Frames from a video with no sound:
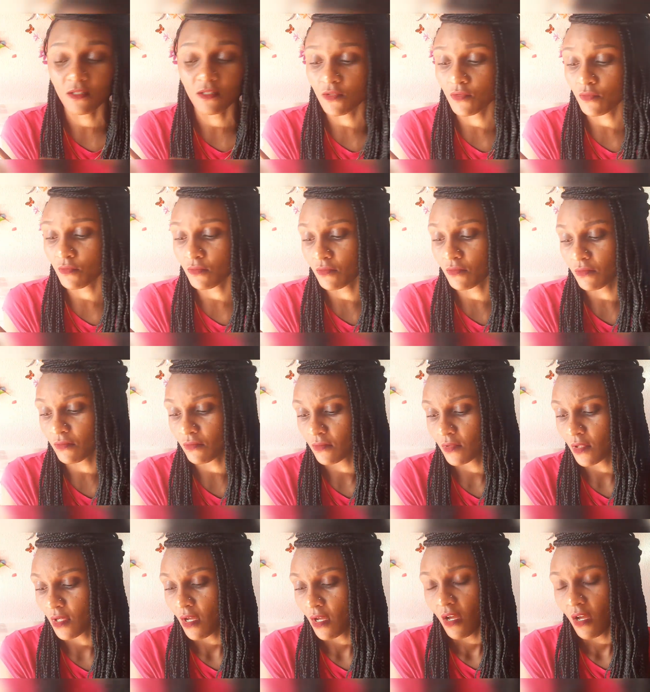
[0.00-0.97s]
So
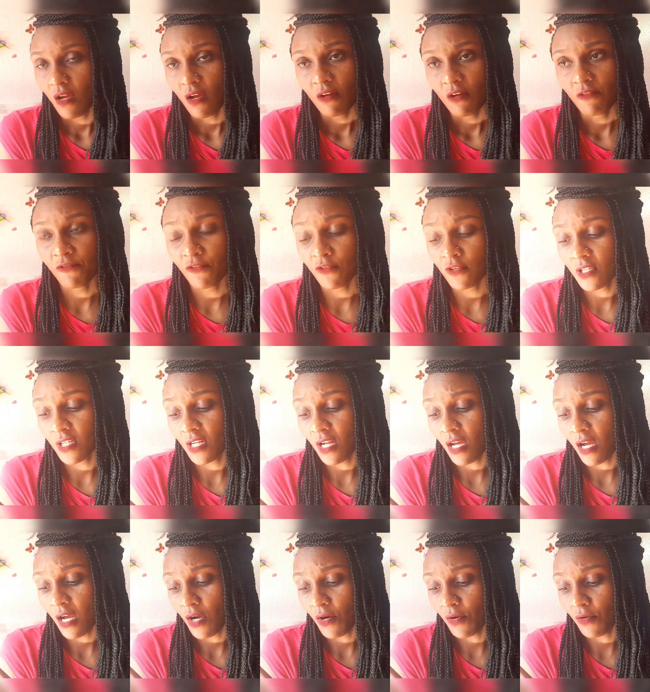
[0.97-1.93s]
for
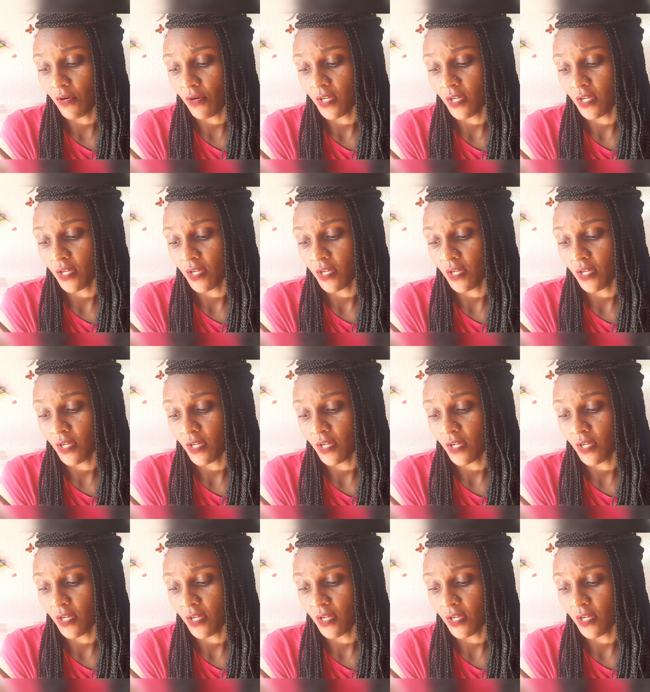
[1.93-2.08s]
now,